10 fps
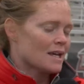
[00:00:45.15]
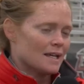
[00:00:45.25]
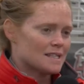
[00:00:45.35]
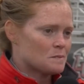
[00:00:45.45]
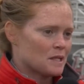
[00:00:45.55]

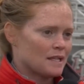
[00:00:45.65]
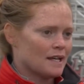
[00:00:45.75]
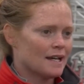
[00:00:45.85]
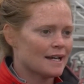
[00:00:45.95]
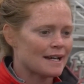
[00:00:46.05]
It's been,
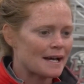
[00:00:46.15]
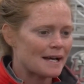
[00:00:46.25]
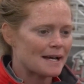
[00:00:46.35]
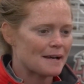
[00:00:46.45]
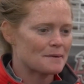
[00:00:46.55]

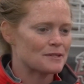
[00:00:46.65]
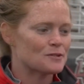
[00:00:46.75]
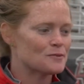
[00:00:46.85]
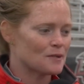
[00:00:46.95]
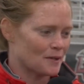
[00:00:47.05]
I mean,
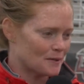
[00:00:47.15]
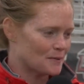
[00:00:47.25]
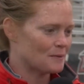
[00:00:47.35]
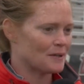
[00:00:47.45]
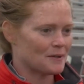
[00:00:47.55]
you
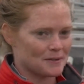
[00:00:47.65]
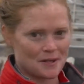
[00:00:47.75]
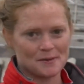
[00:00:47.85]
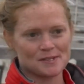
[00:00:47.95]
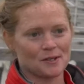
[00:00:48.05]
know, we all
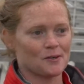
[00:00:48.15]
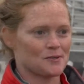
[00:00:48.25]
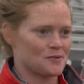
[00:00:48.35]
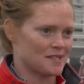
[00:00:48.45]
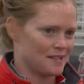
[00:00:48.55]
know, as a
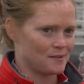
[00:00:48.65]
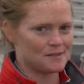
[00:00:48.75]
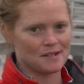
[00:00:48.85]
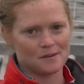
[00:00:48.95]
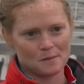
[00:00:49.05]
coach, you stand here
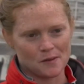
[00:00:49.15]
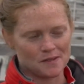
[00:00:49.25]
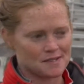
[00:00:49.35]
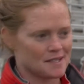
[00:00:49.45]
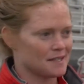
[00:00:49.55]
and tell them all
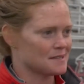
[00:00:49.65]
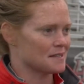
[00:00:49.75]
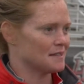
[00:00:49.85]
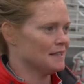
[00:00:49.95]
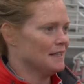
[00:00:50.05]
these things,
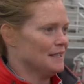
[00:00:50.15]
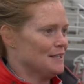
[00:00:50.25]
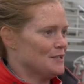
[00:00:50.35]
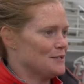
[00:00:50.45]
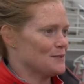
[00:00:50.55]
and
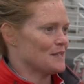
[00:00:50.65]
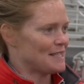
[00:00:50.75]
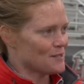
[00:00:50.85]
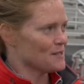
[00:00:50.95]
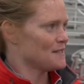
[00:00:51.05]
you know, they
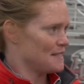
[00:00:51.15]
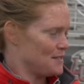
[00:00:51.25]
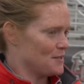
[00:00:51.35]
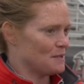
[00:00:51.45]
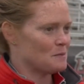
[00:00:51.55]
hear you.